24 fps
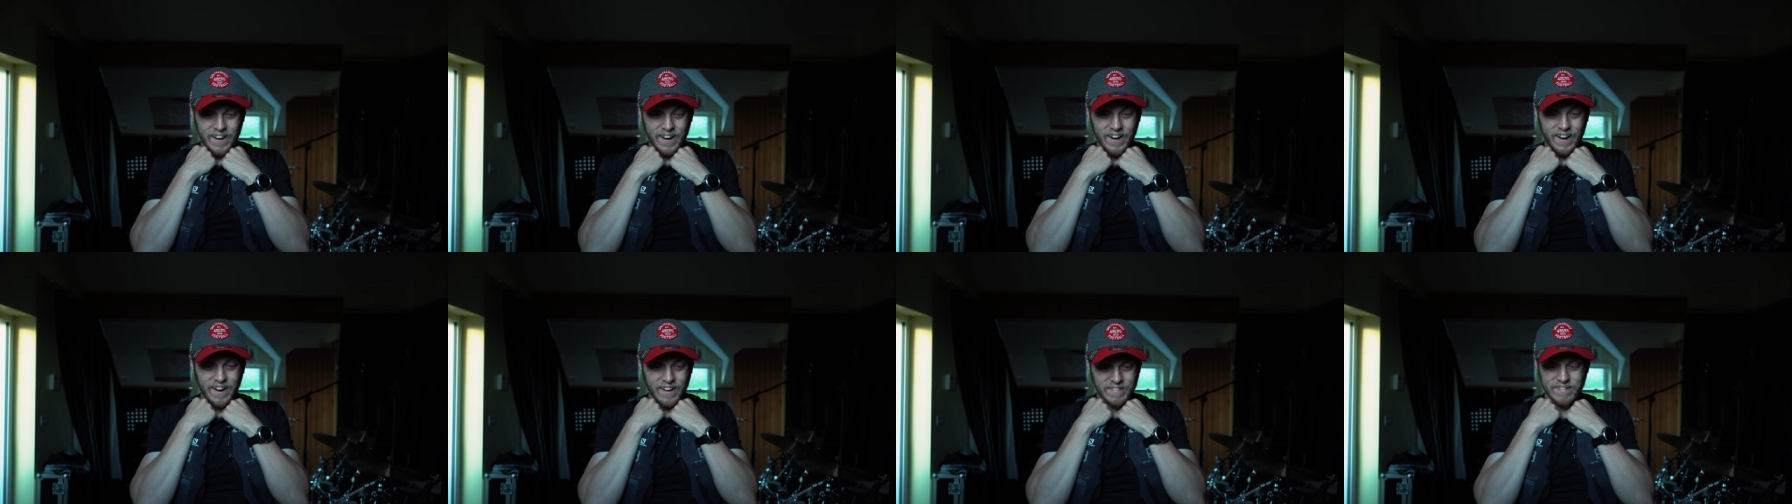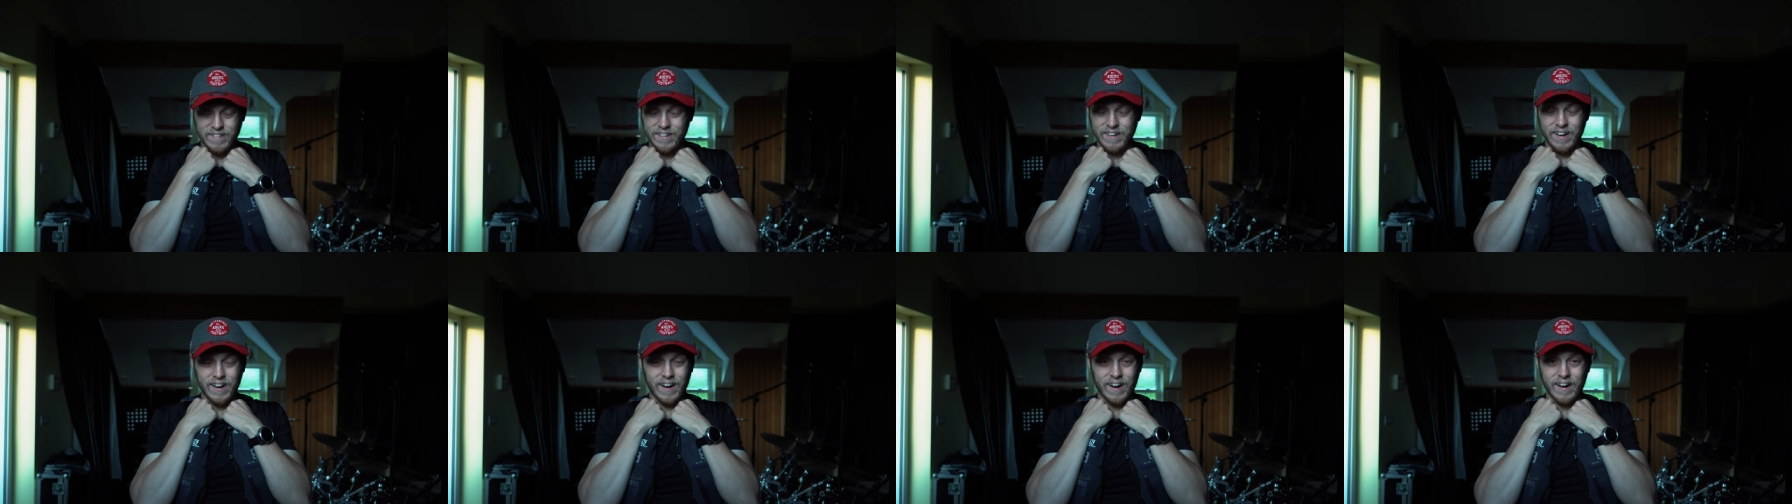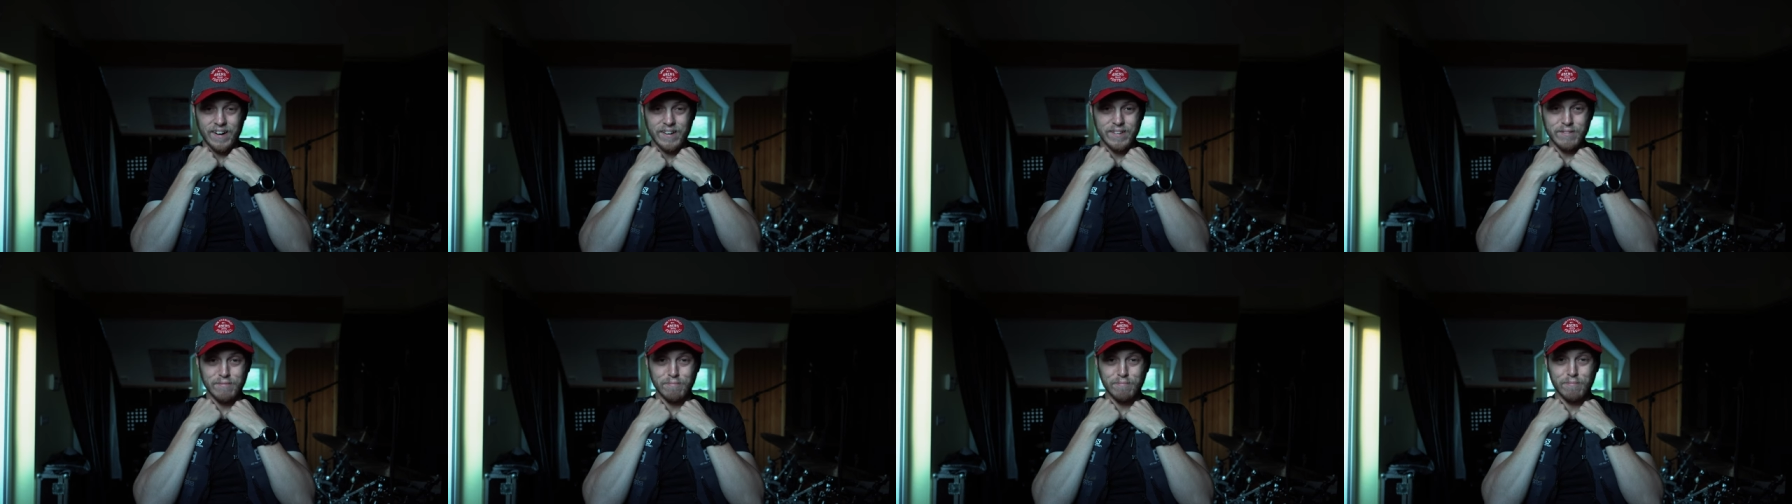uh,
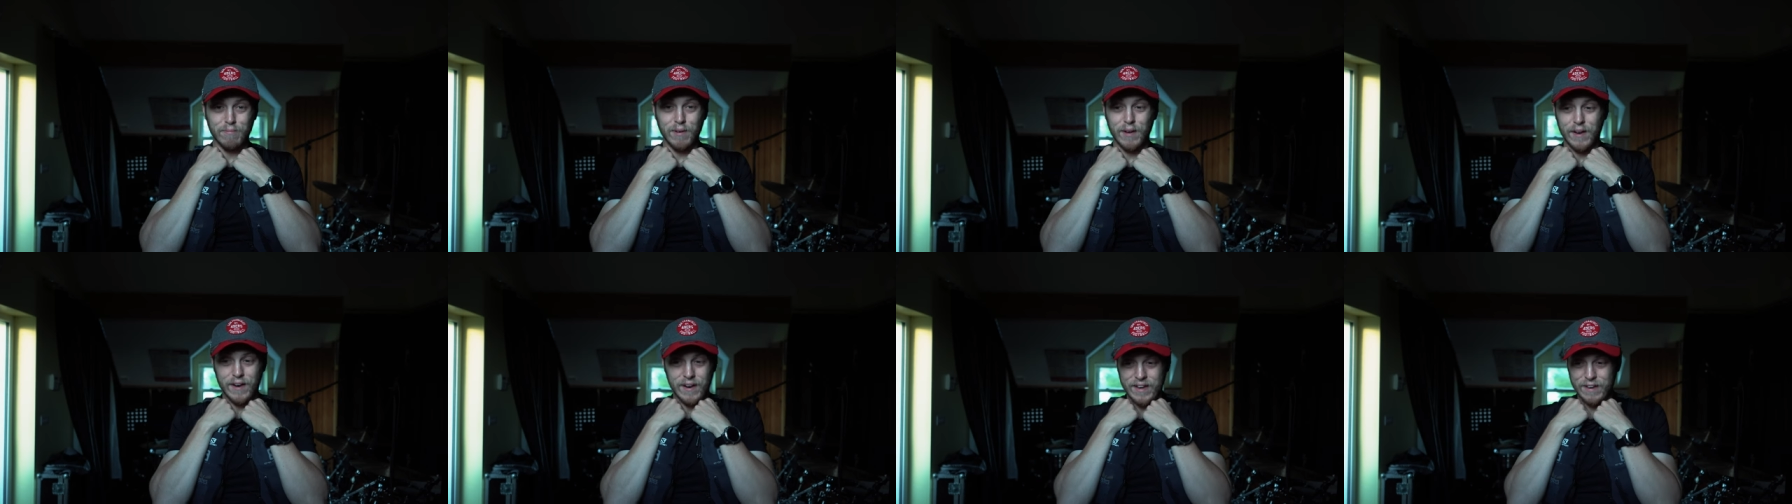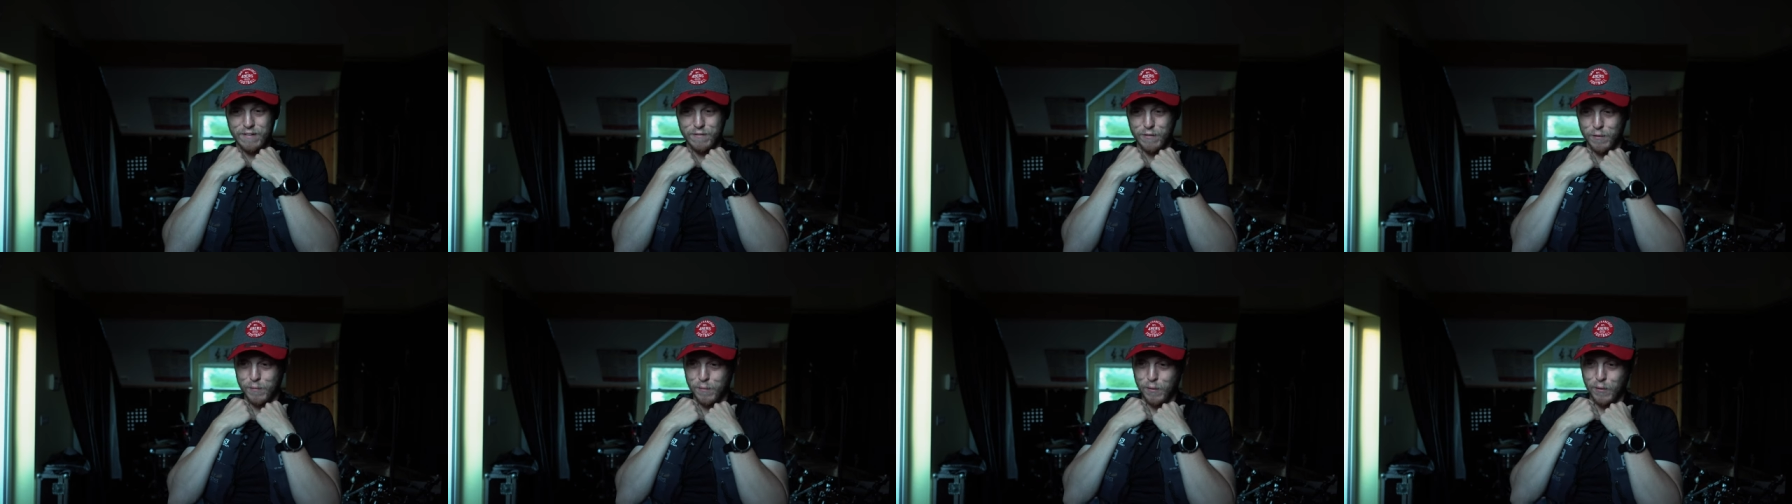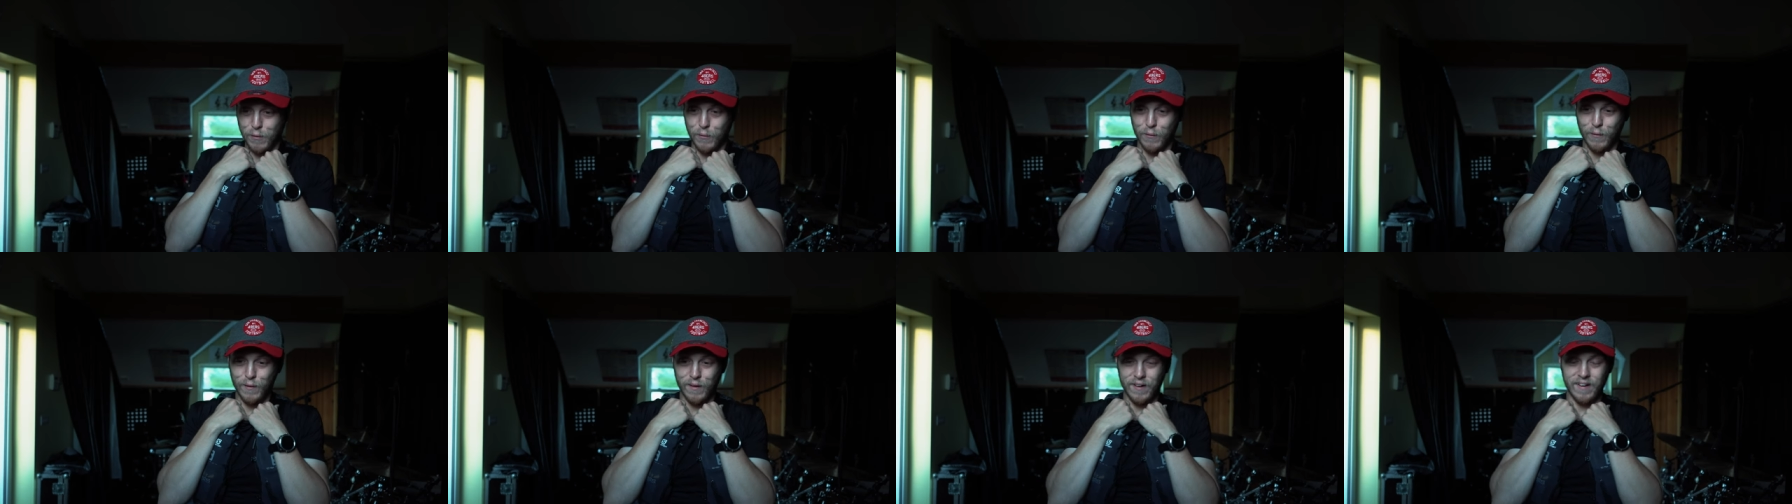
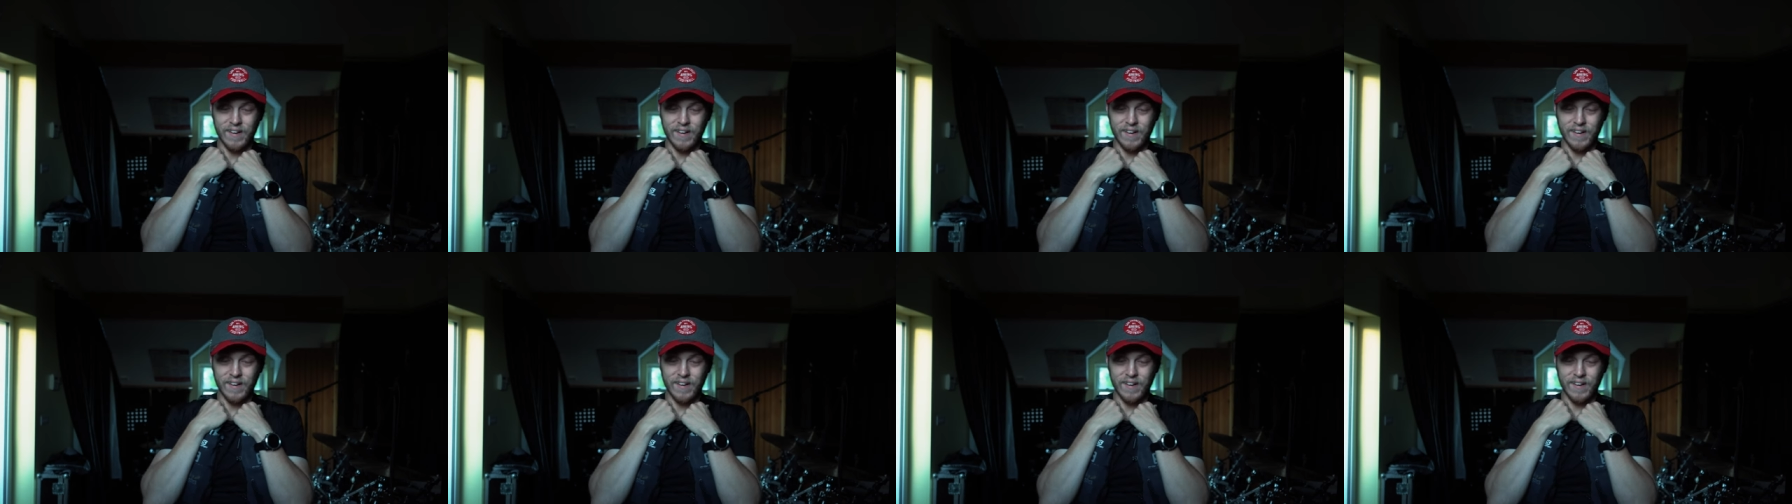unbelievable.